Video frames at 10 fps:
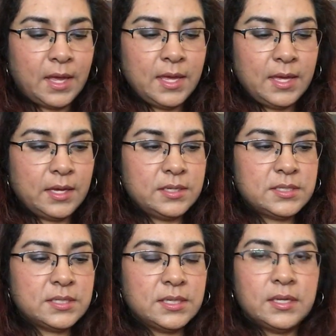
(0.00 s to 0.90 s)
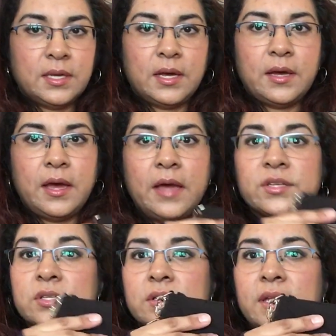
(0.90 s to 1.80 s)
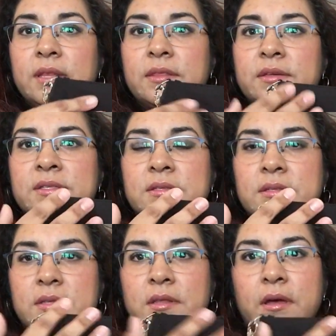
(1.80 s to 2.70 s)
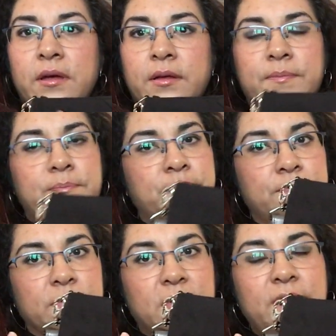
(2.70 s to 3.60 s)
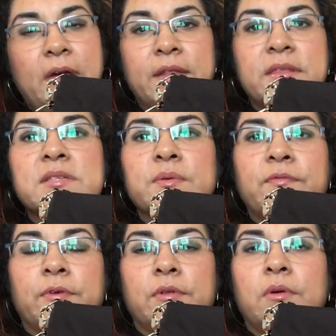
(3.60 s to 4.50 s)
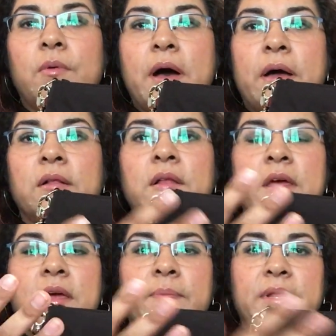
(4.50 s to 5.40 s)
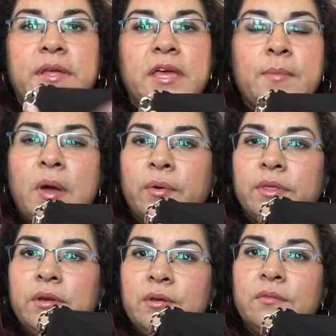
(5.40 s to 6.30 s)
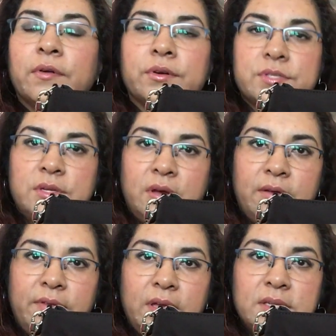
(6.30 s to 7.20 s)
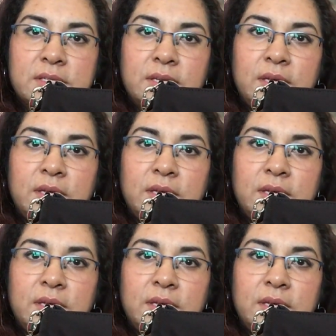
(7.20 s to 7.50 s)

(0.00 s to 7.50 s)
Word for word: And actually this, um, they've had this one for a little while, but they came out with a new version of it.